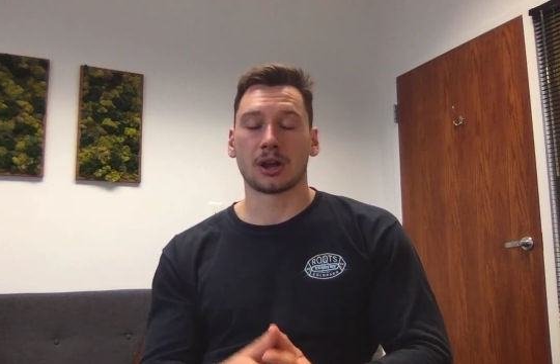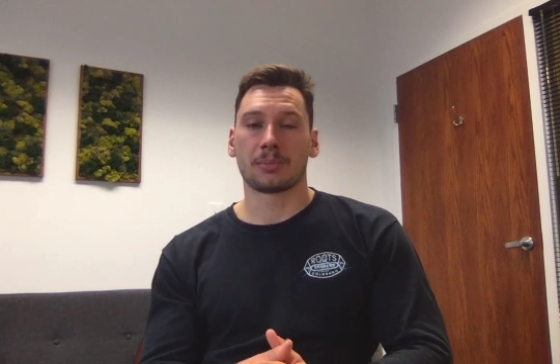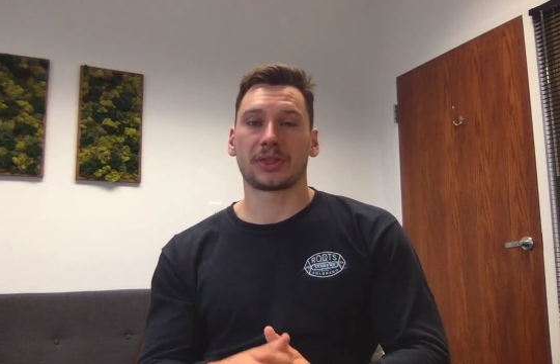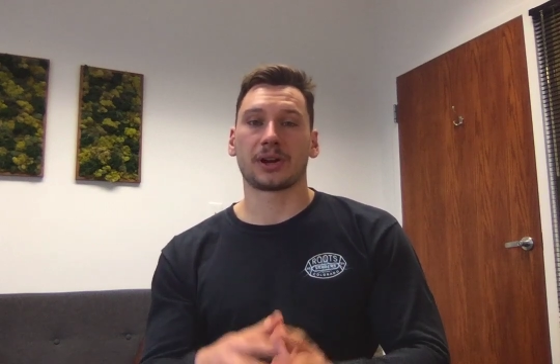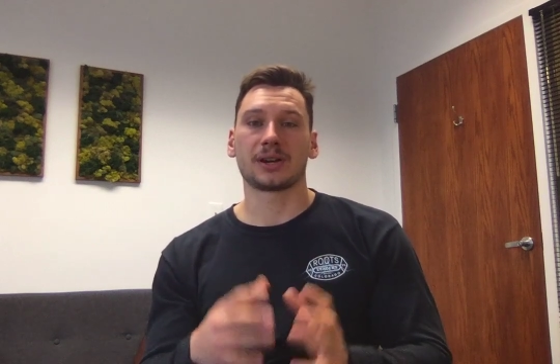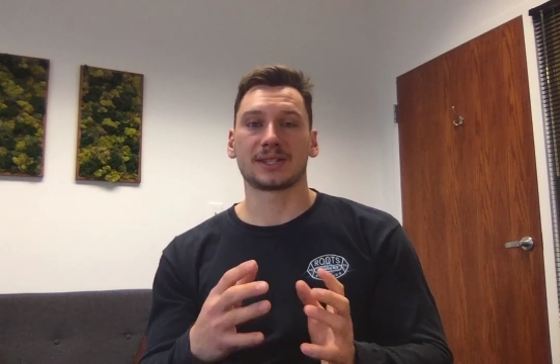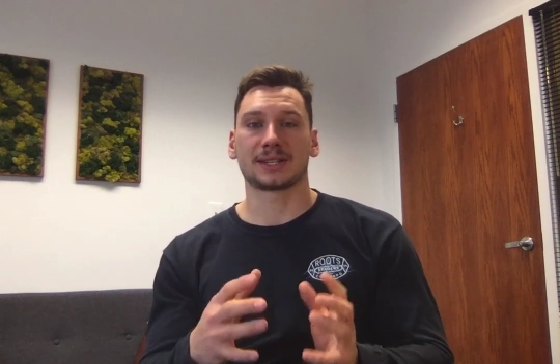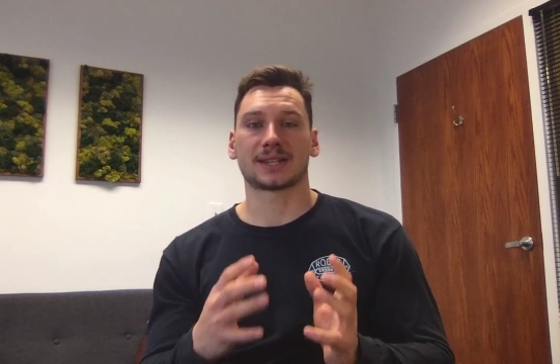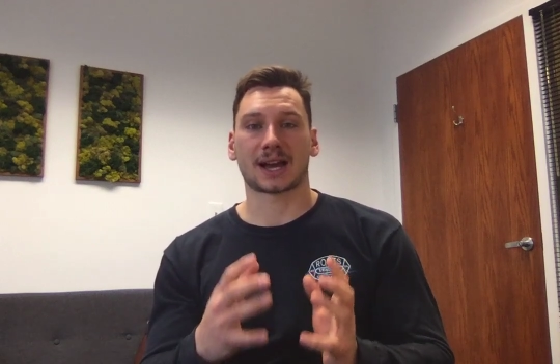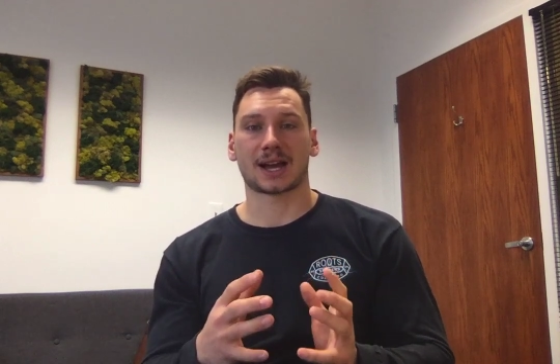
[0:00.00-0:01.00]
But there is a
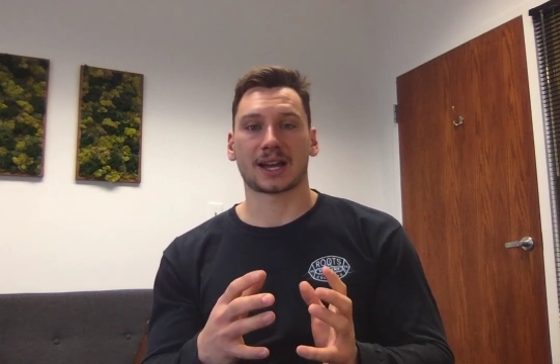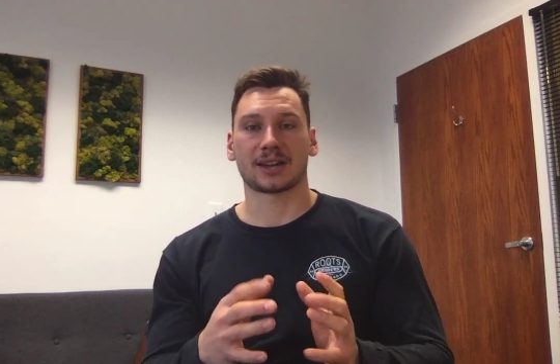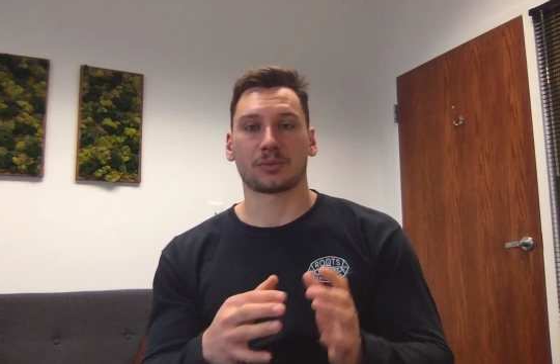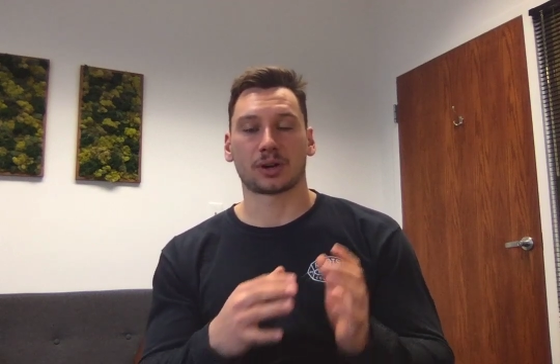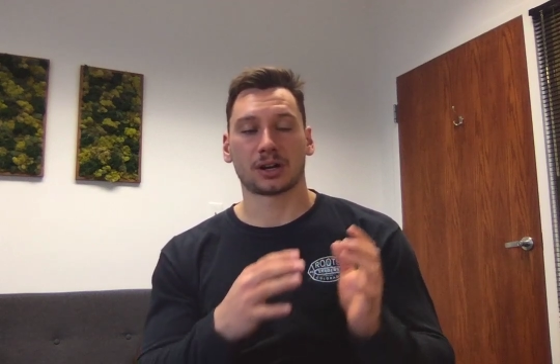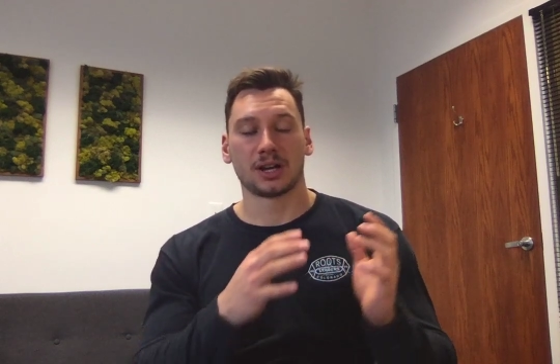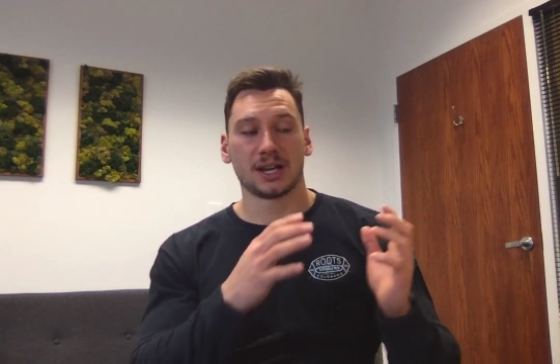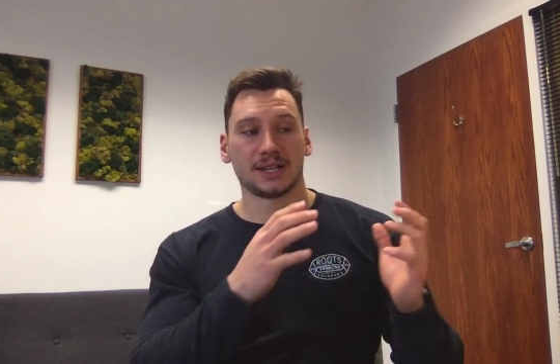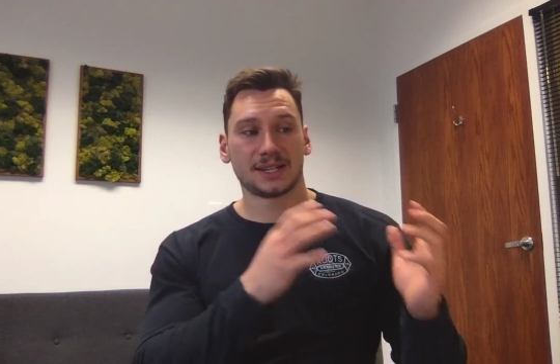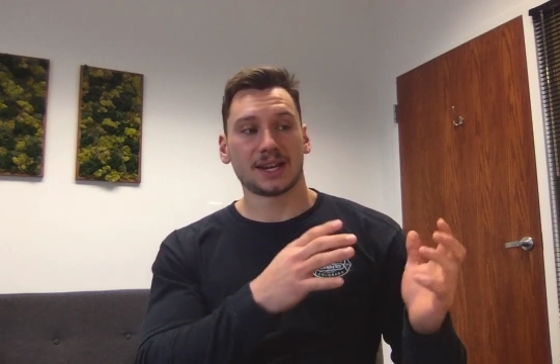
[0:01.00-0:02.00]
time where
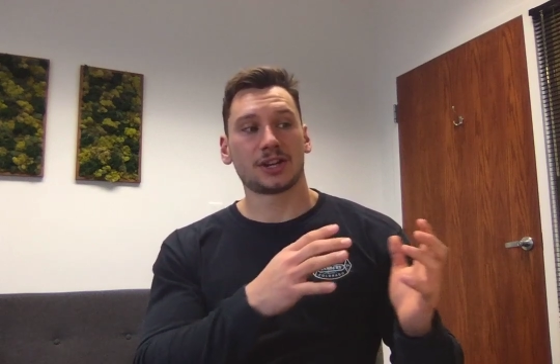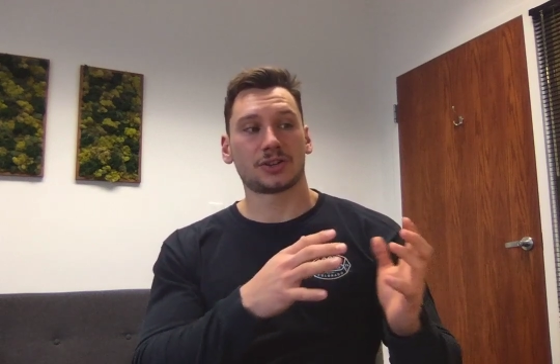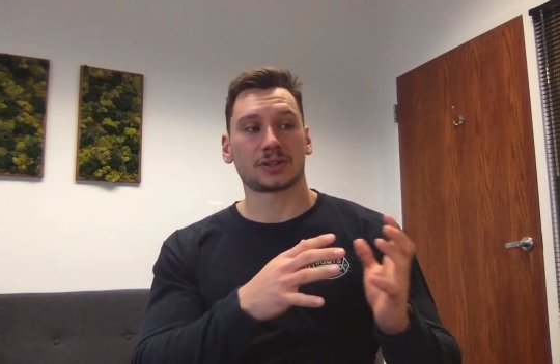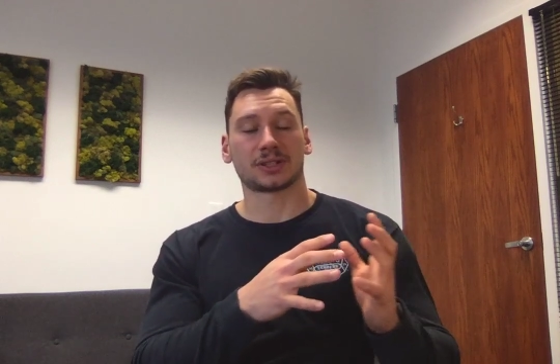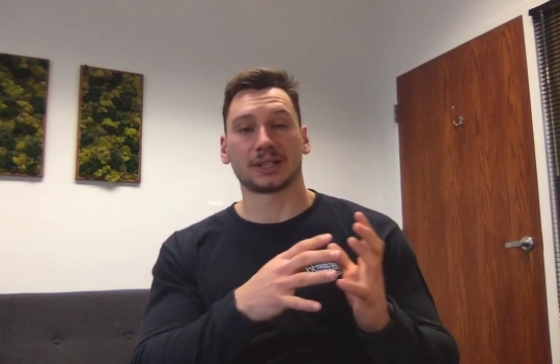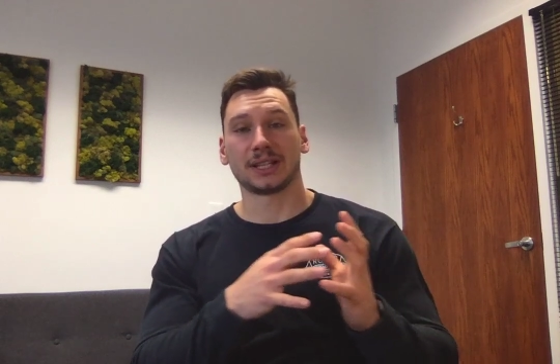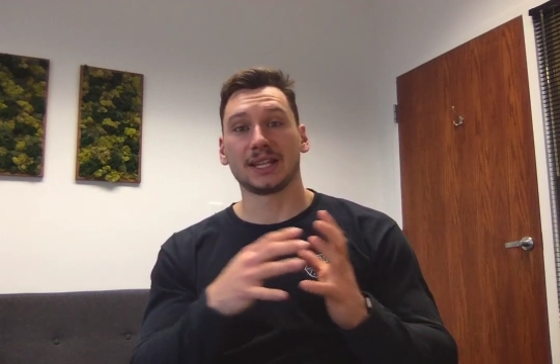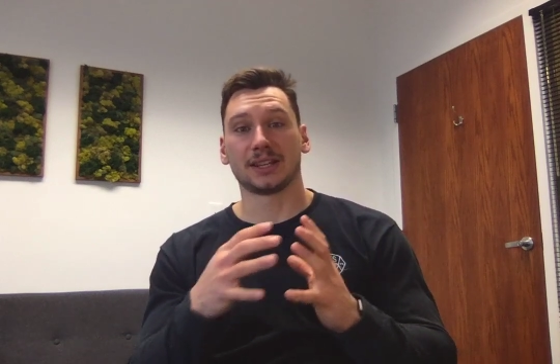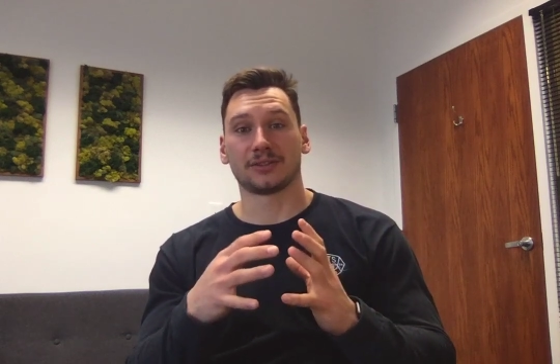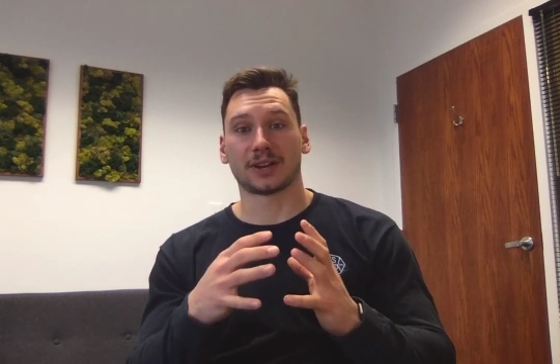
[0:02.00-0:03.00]
teenagers
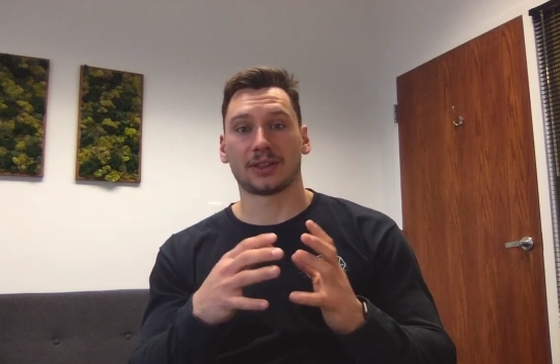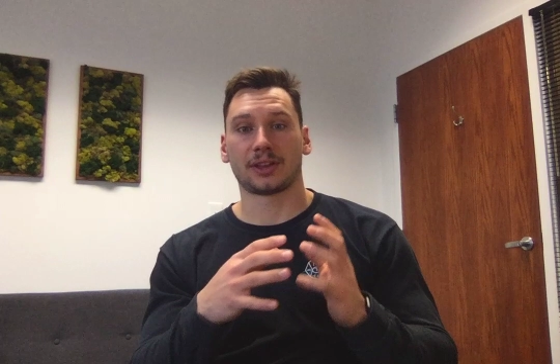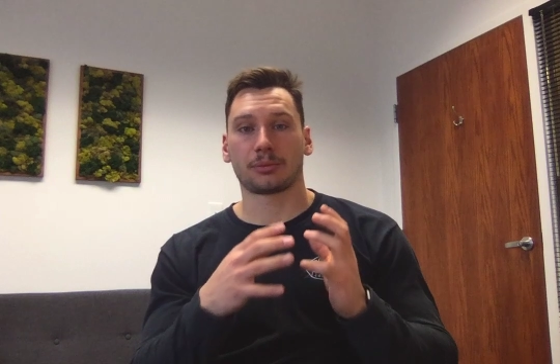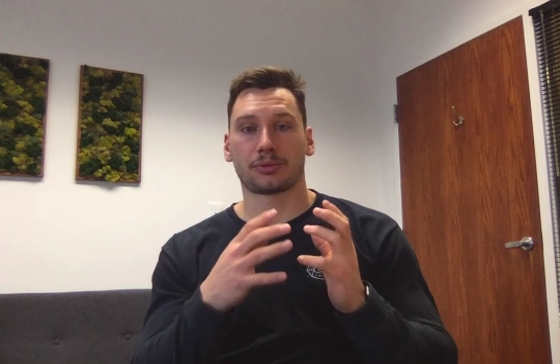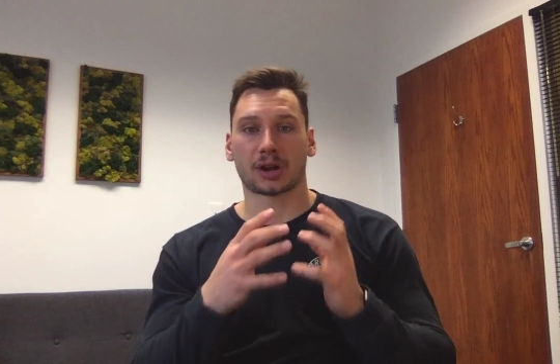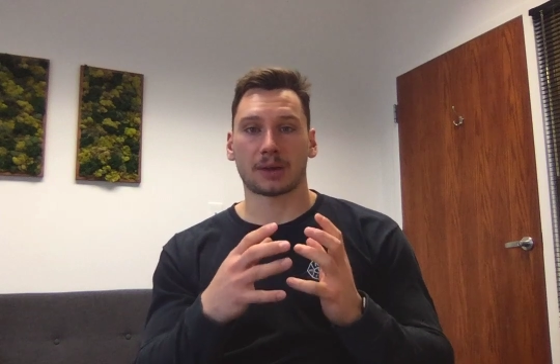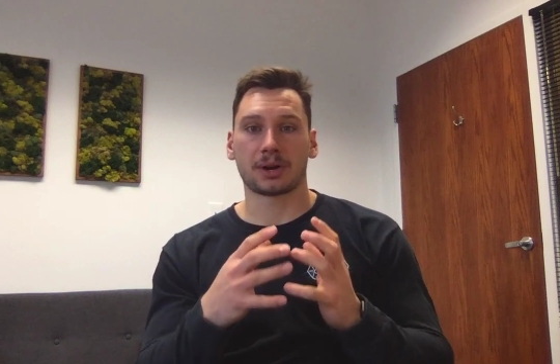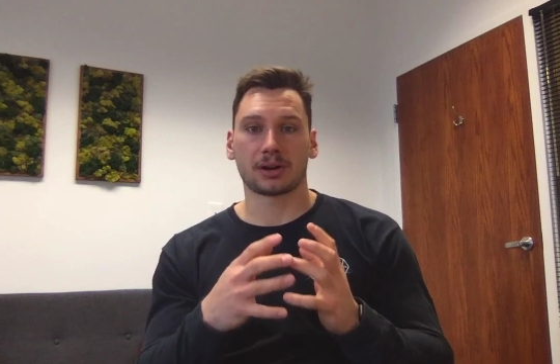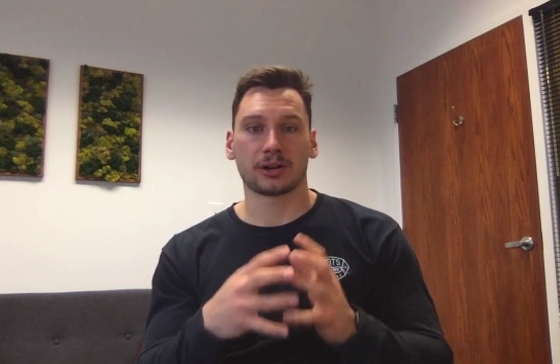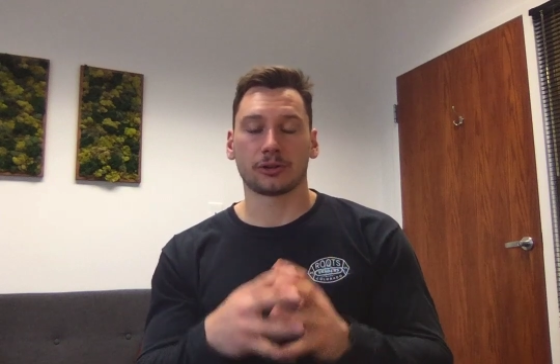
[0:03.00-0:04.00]
leave and their
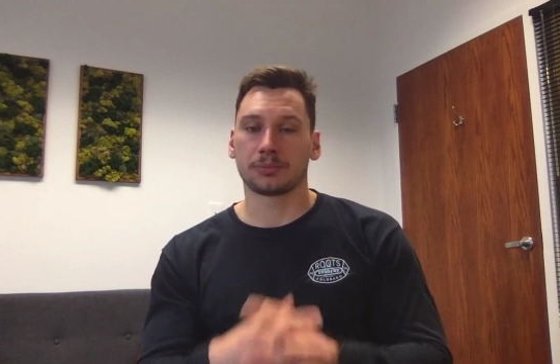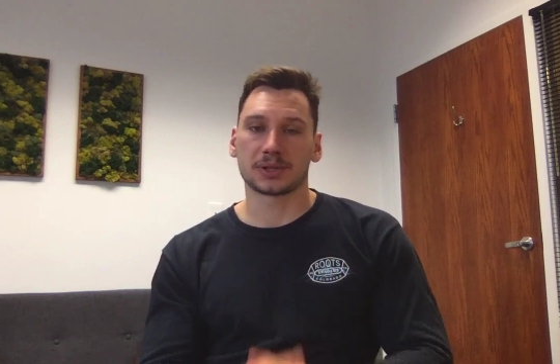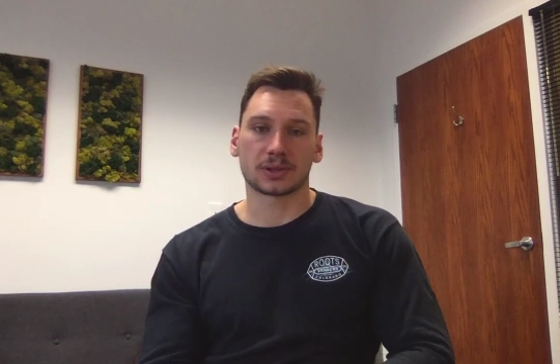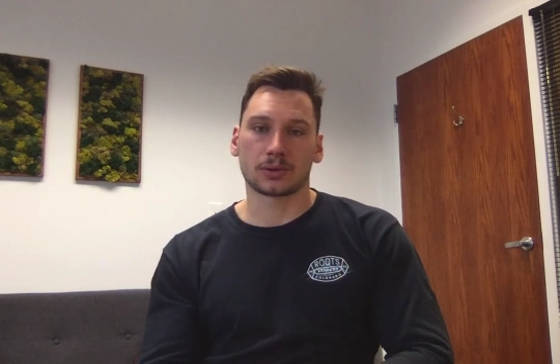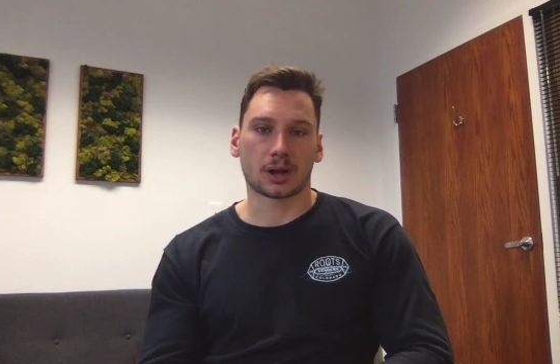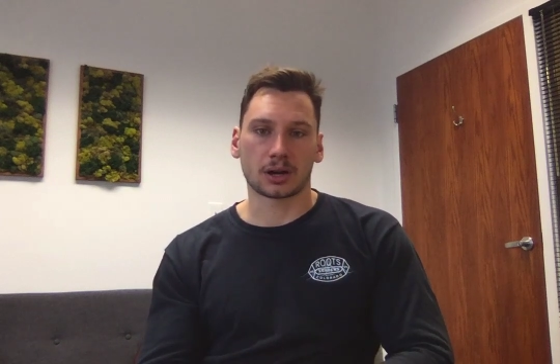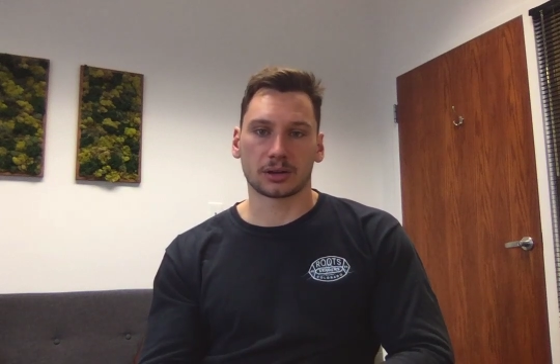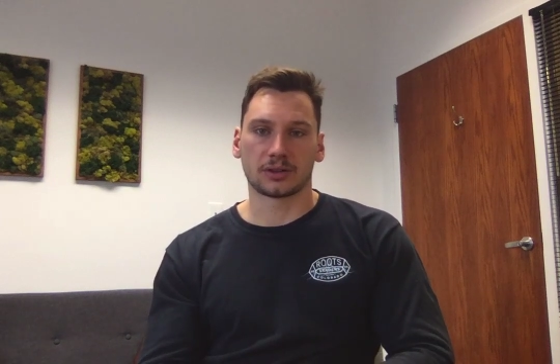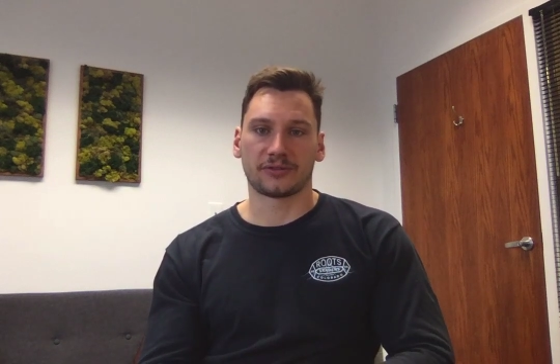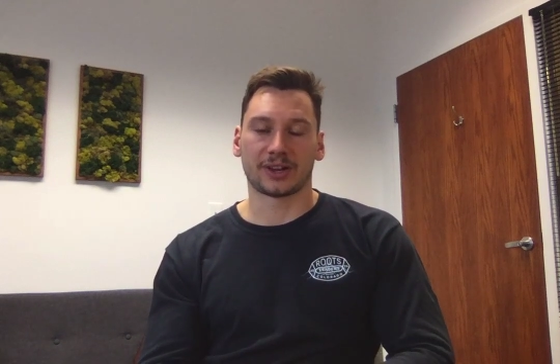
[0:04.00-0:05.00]
primary group is no longer
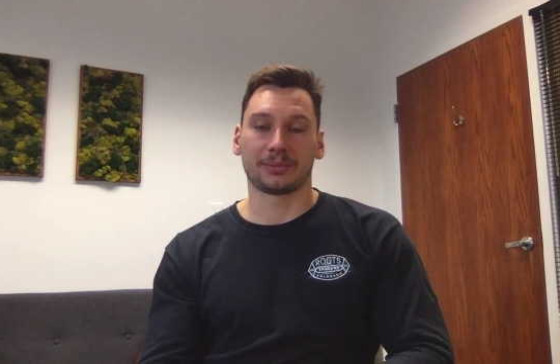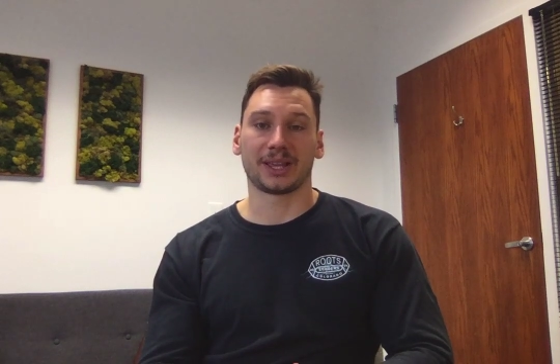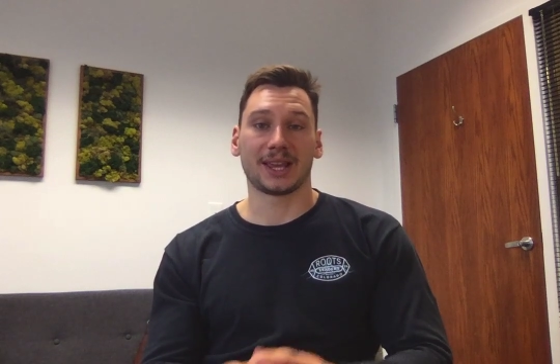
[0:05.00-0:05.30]
the family,